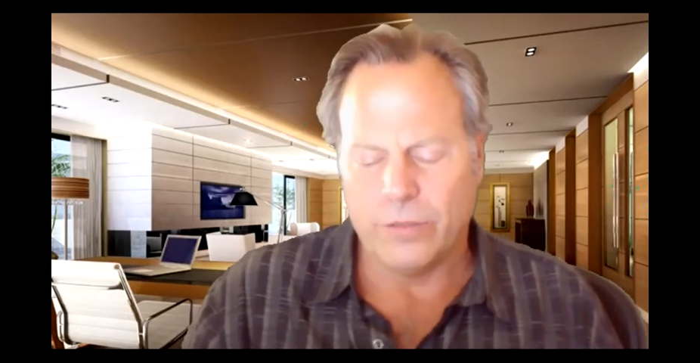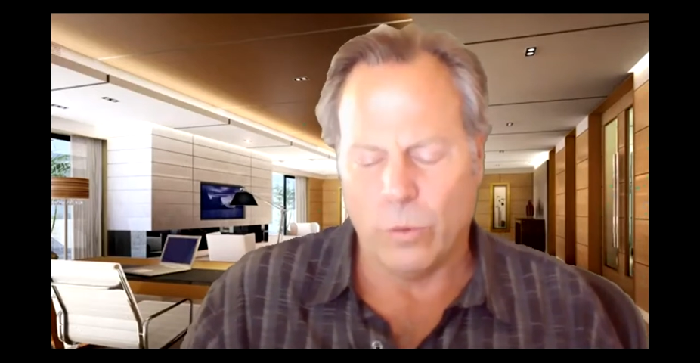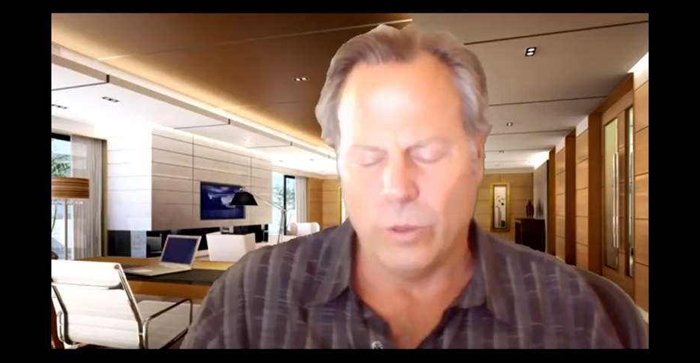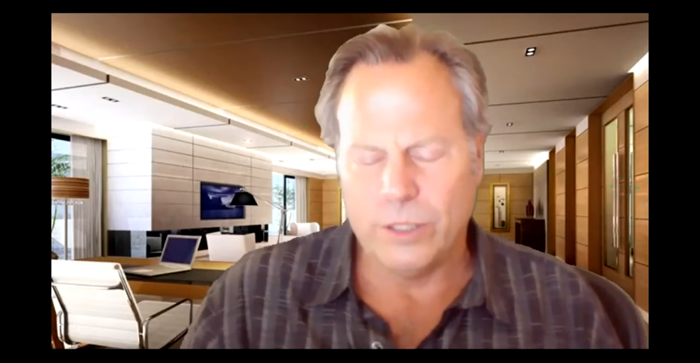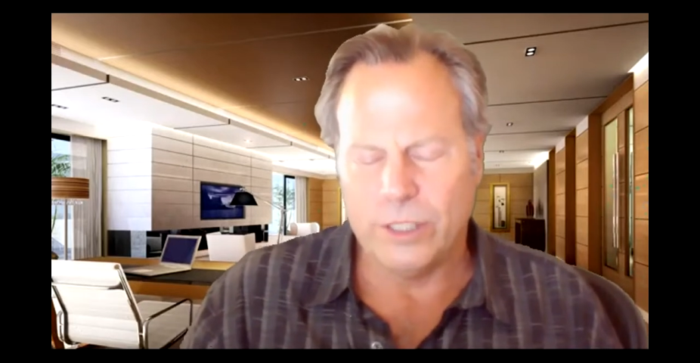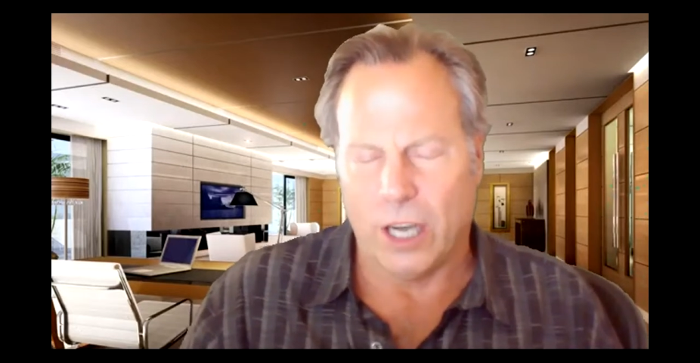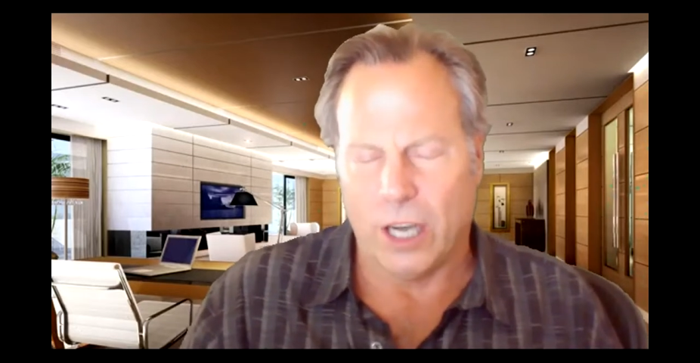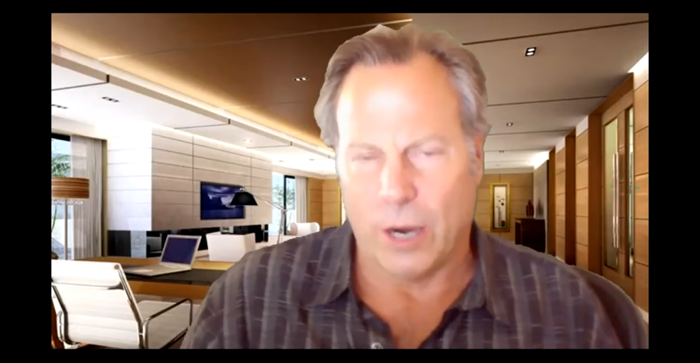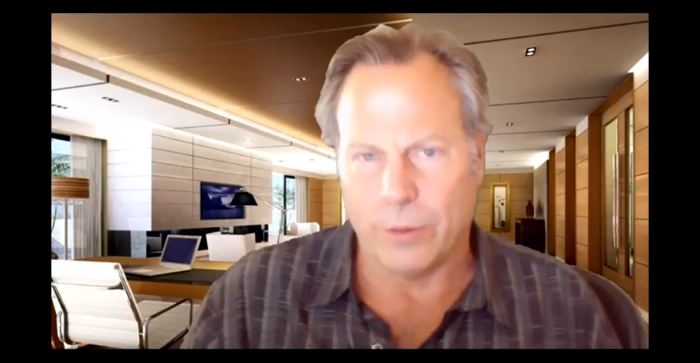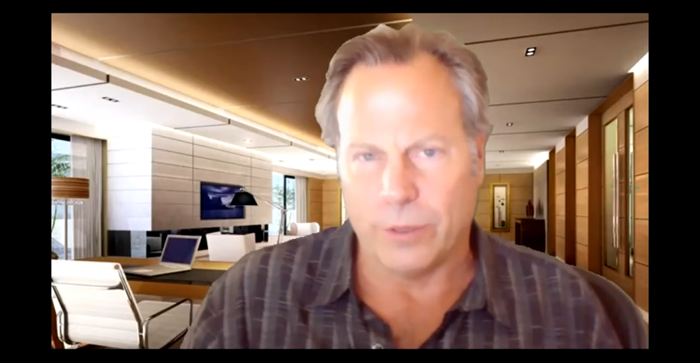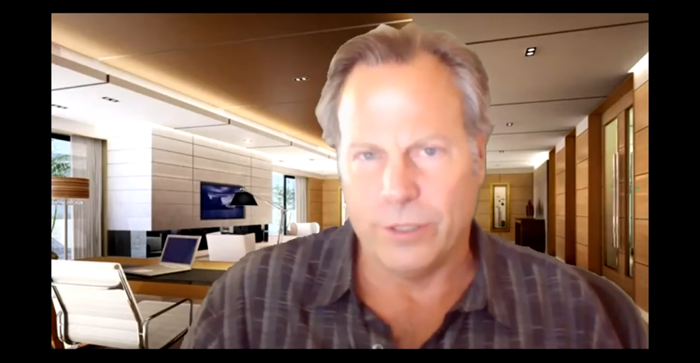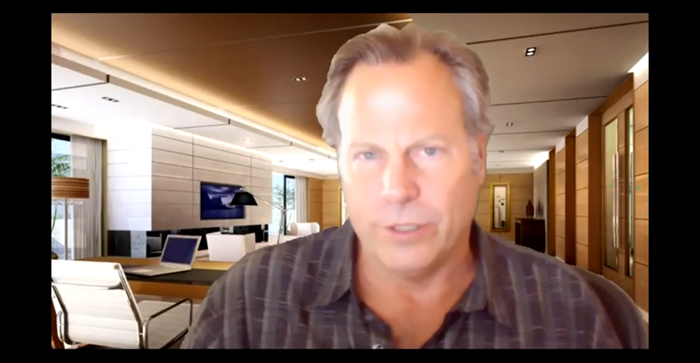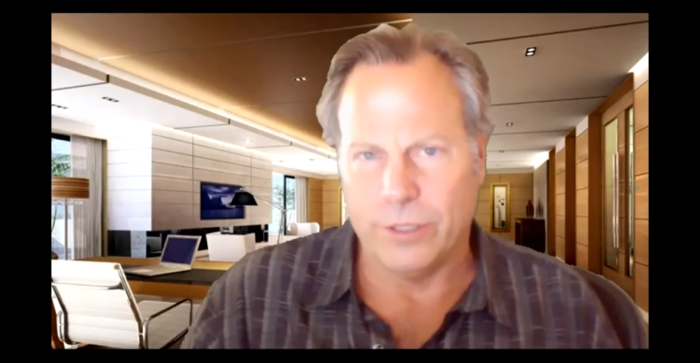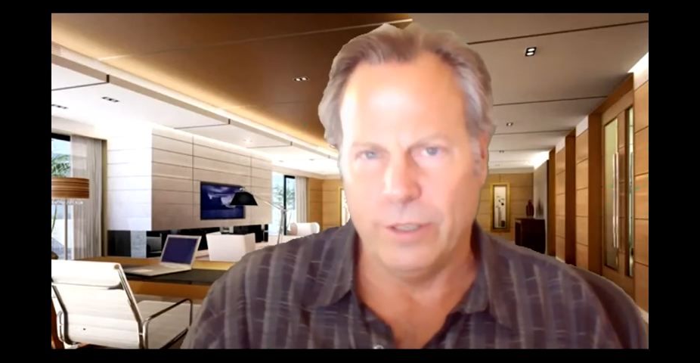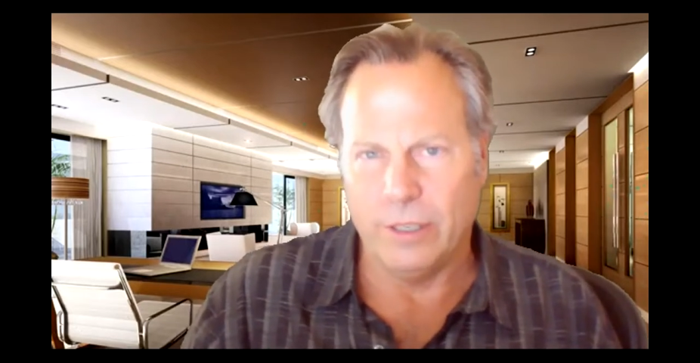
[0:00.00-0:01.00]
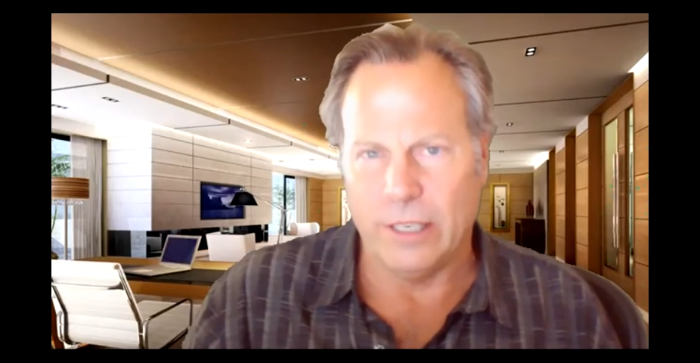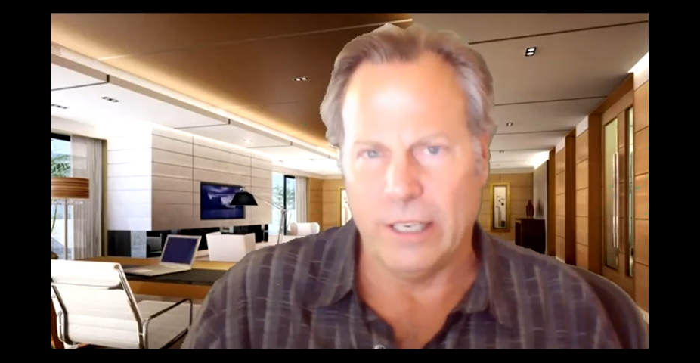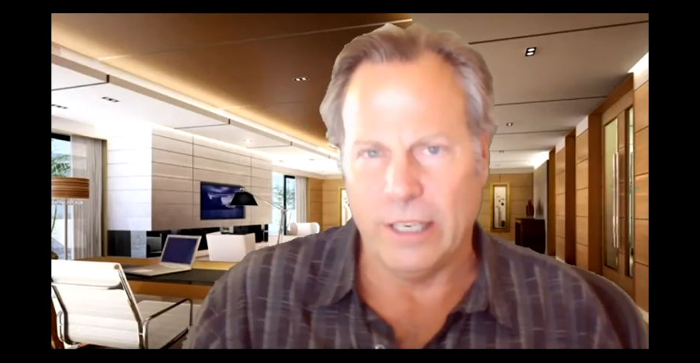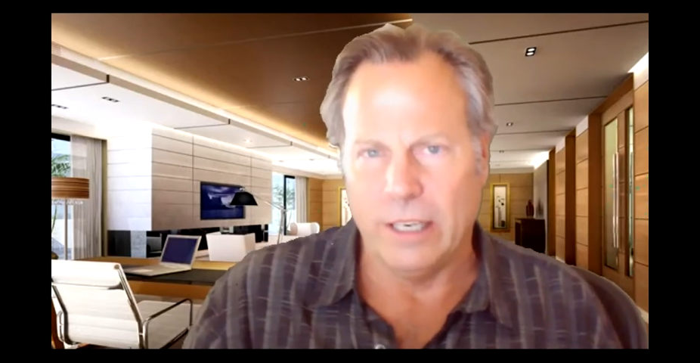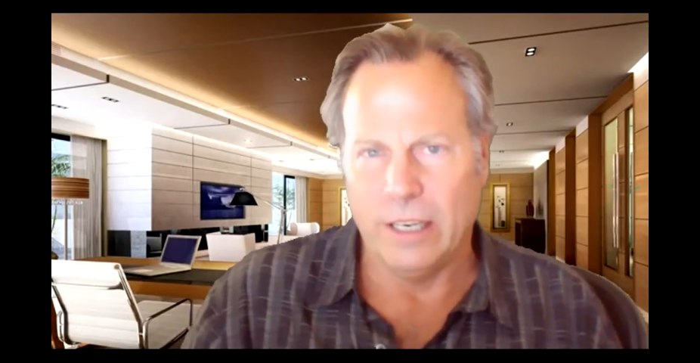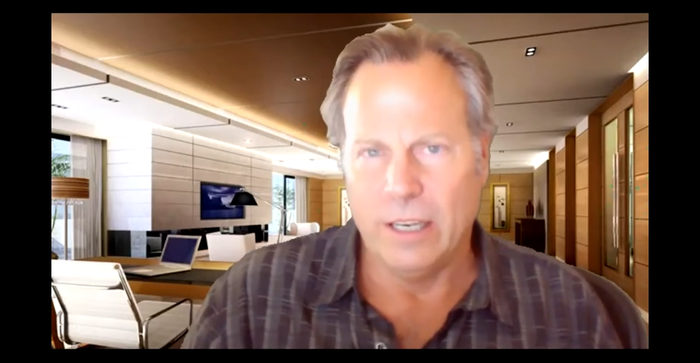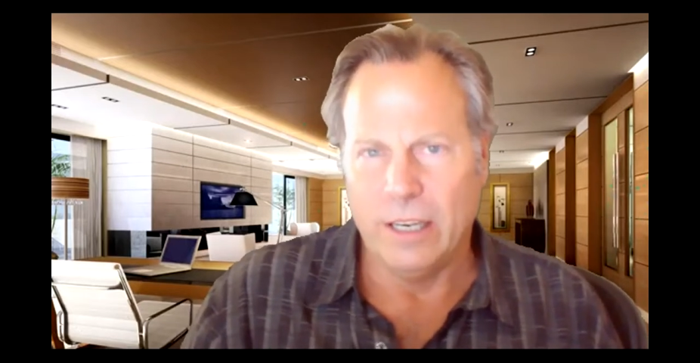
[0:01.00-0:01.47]
what's the
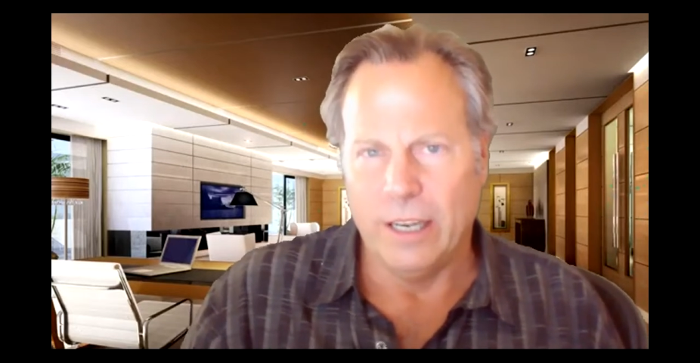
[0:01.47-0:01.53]
opportunity